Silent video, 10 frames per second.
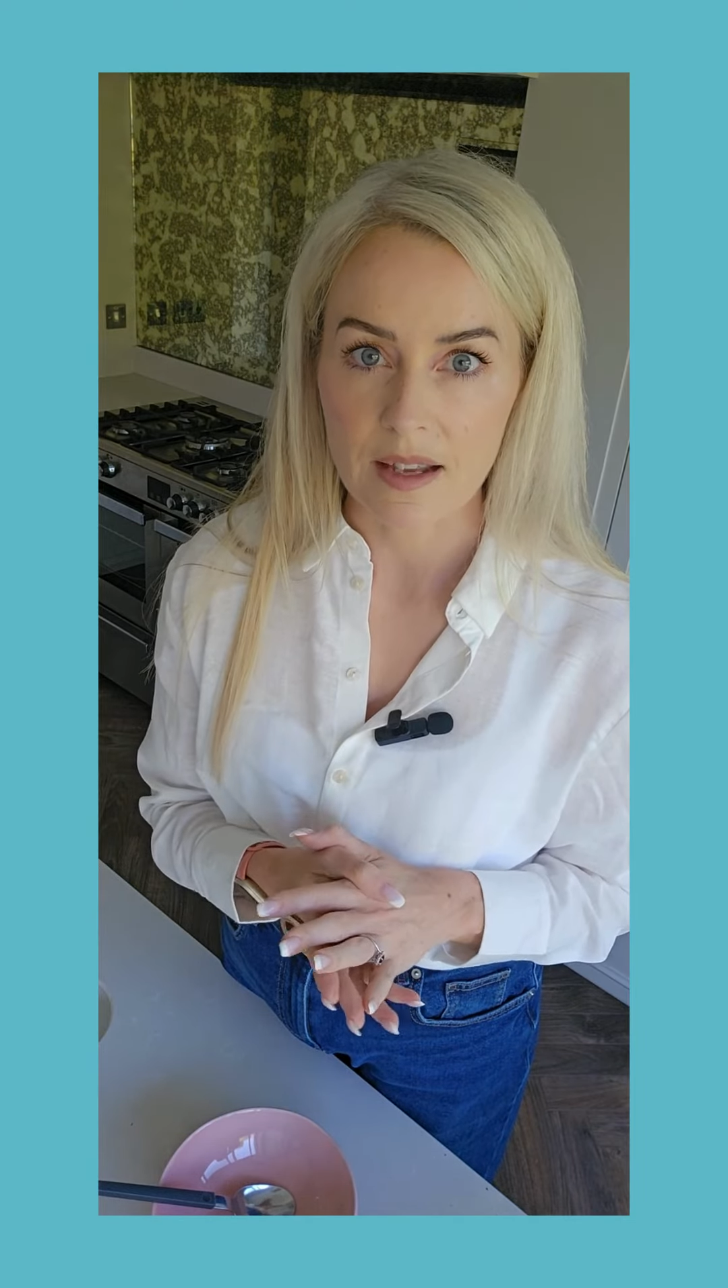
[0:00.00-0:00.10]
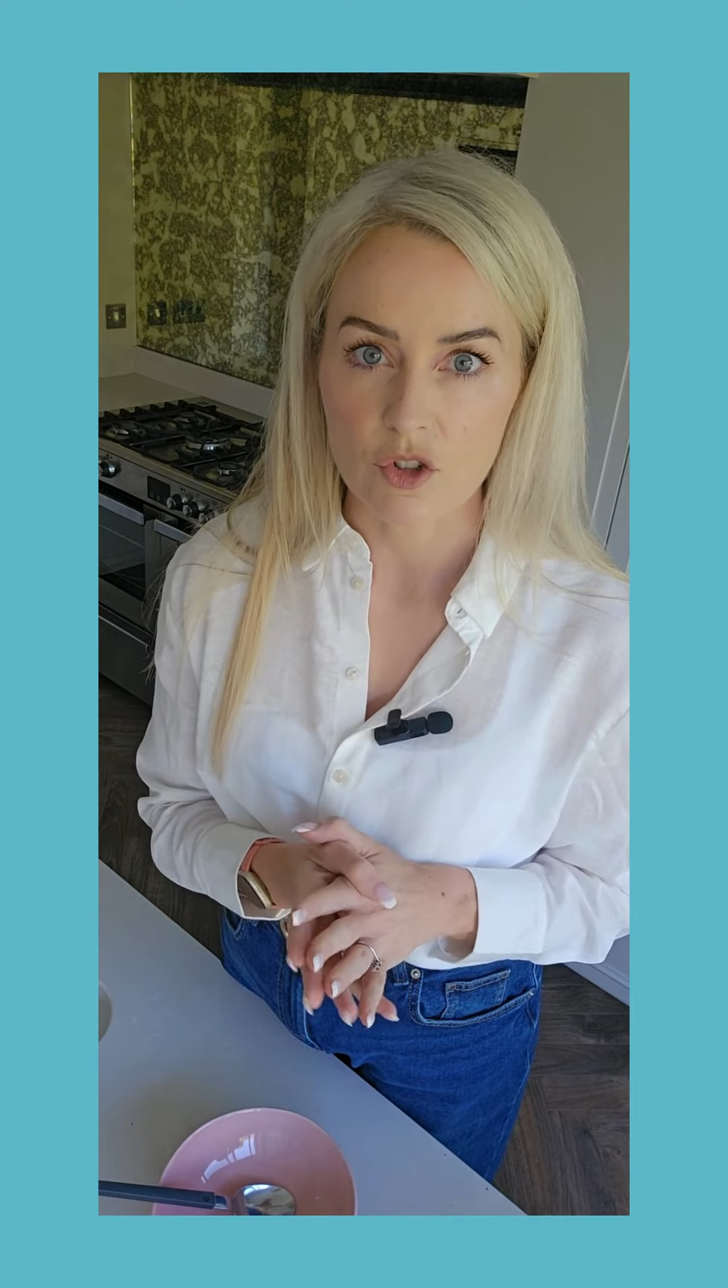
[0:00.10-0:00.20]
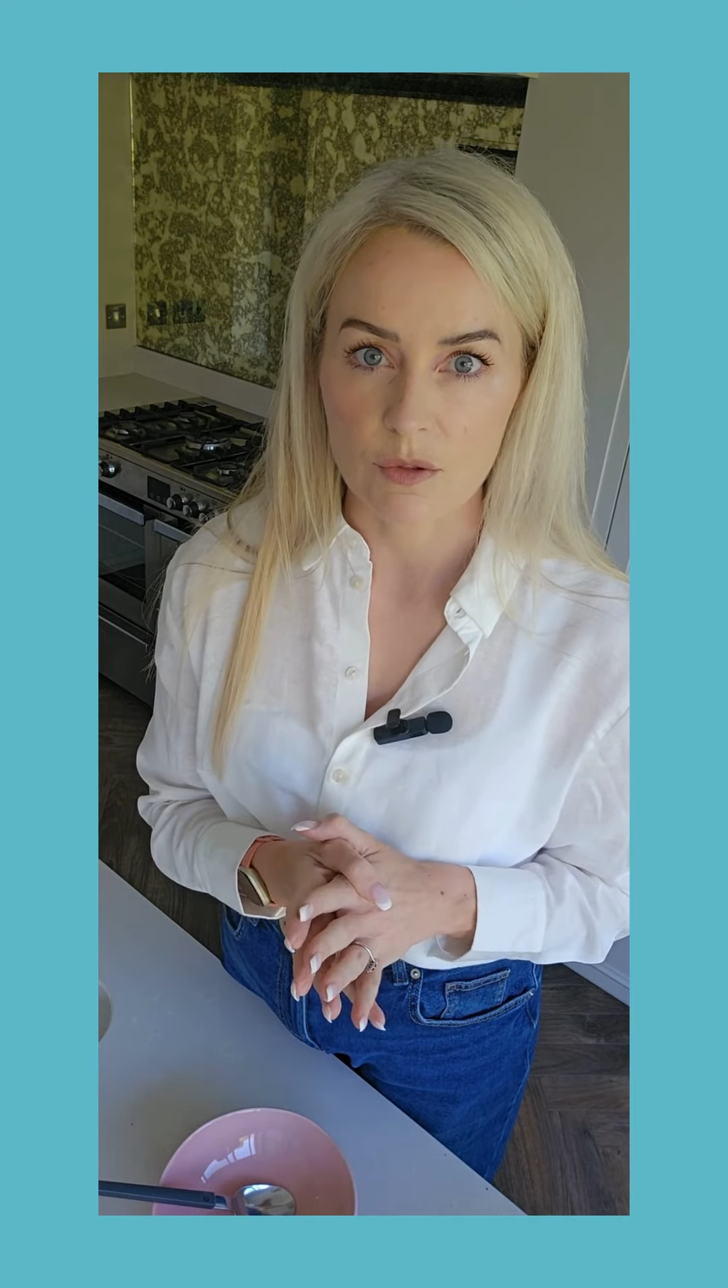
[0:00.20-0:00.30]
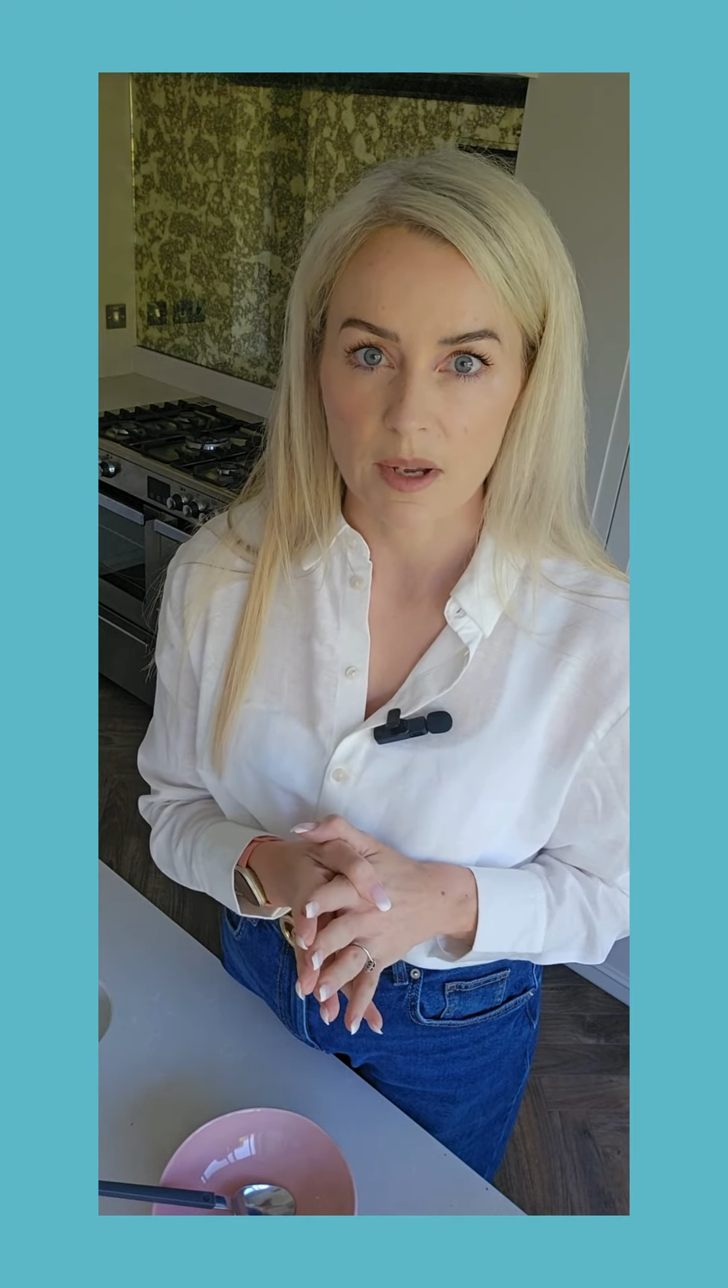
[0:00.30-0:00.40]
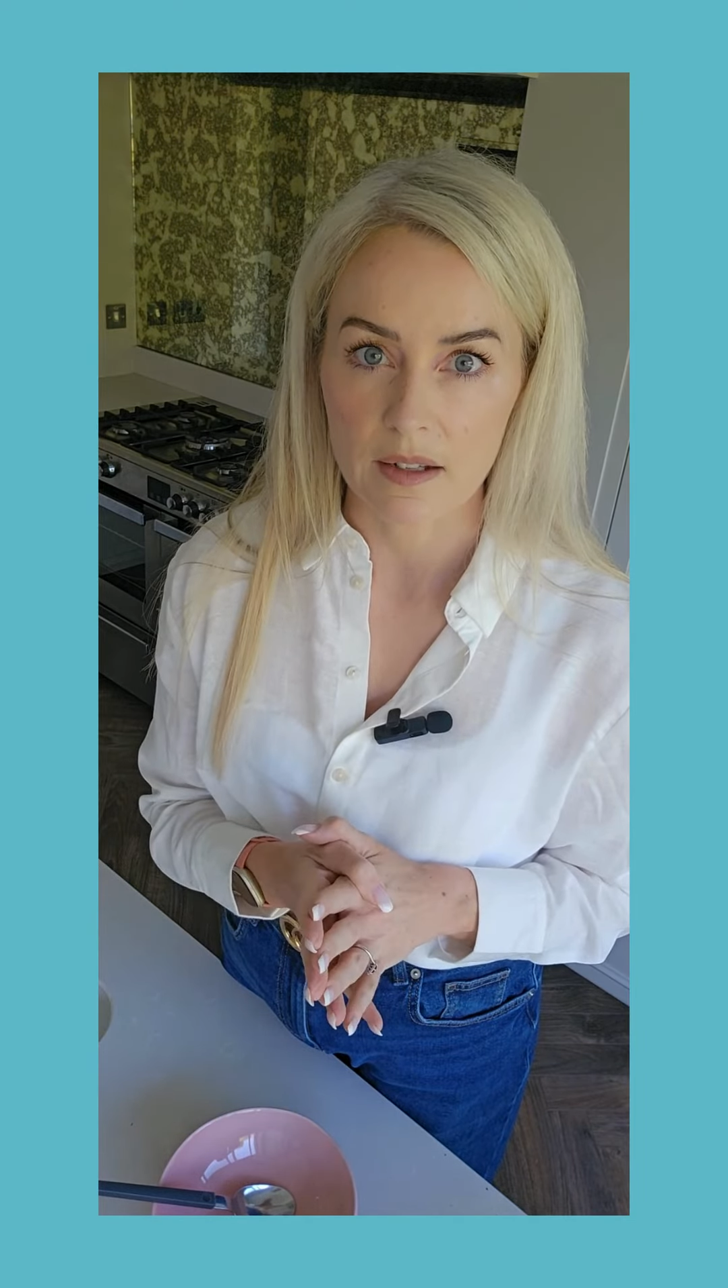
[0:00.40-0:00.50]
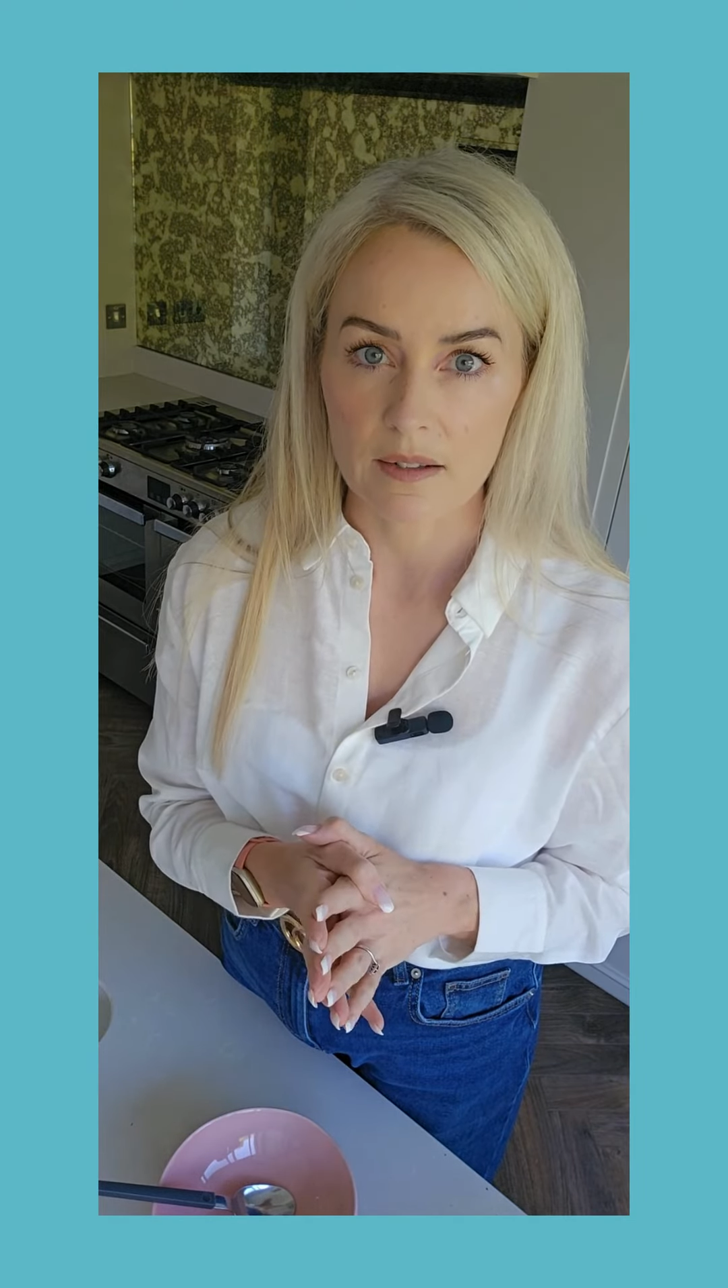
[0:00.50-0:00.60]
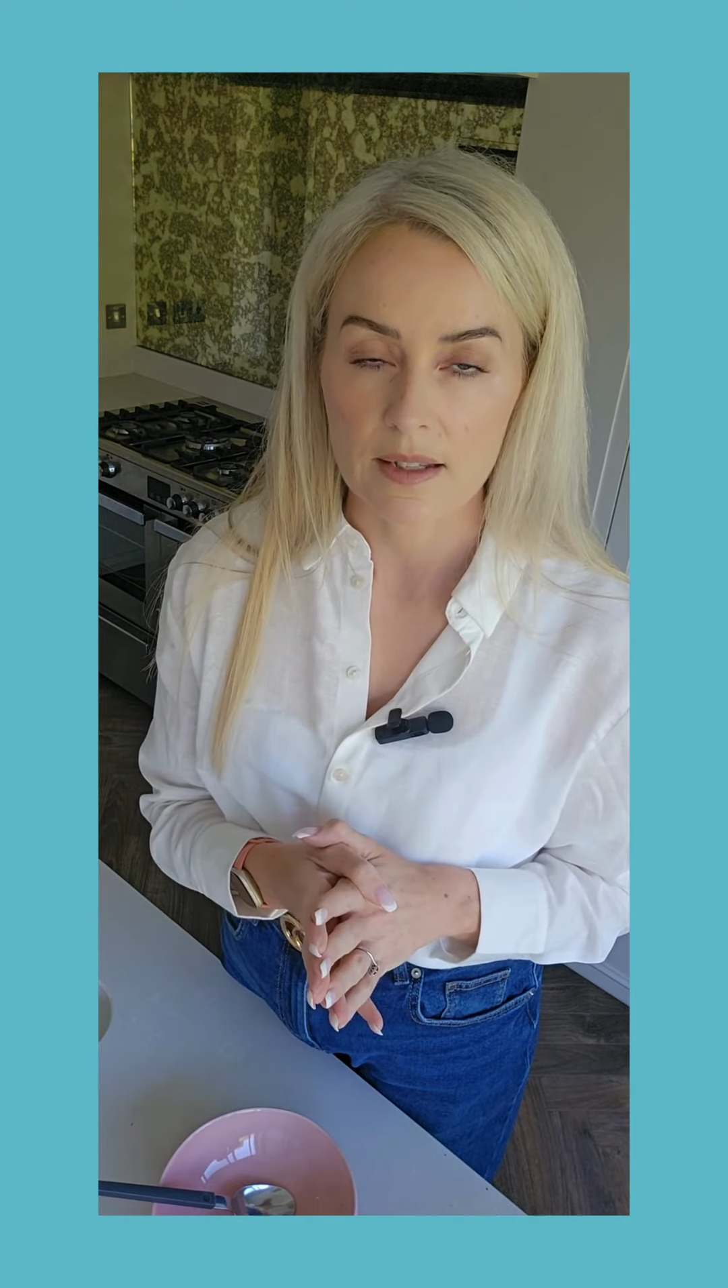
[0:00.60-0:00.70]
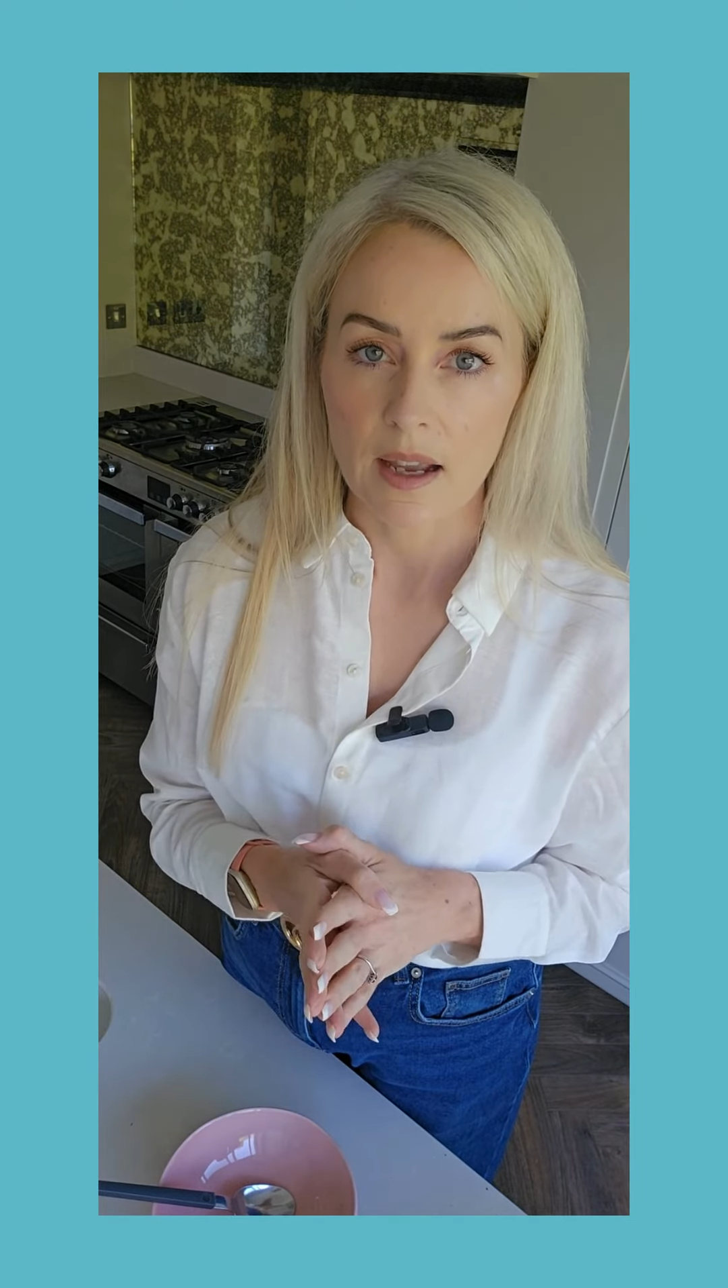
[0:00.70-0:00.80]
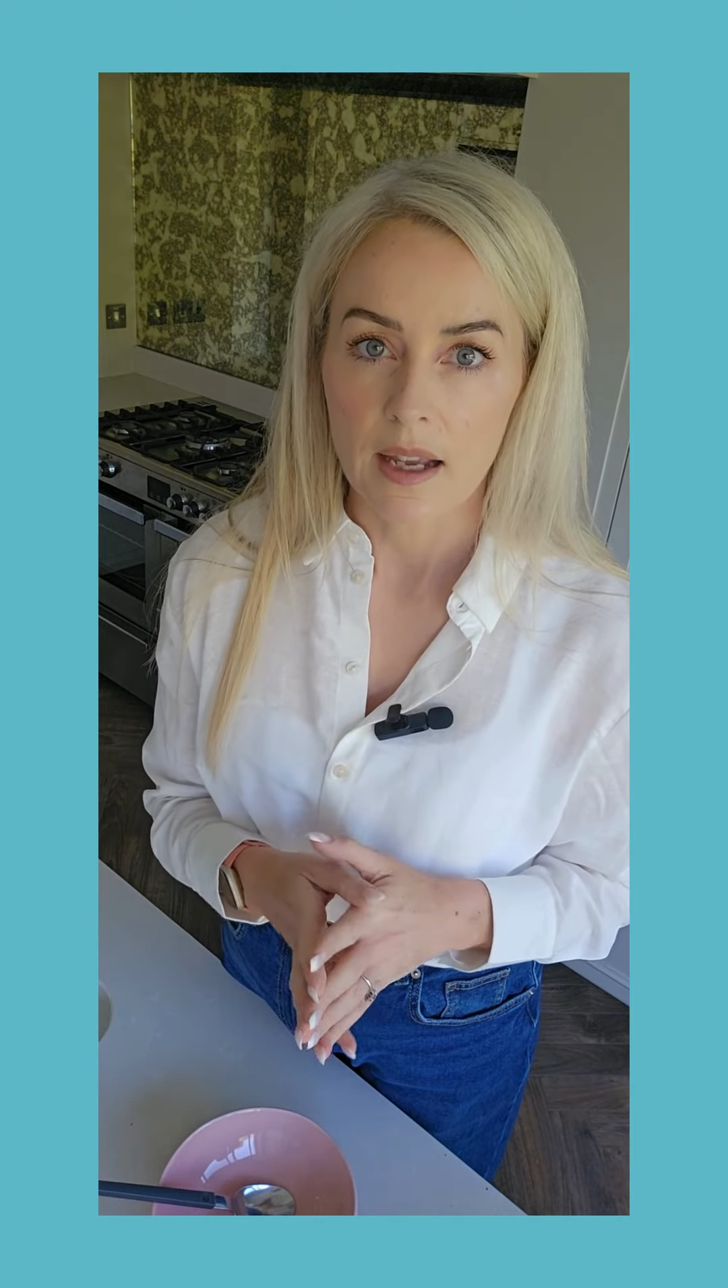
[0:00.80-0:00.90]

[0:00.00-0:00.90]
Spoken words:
out your meals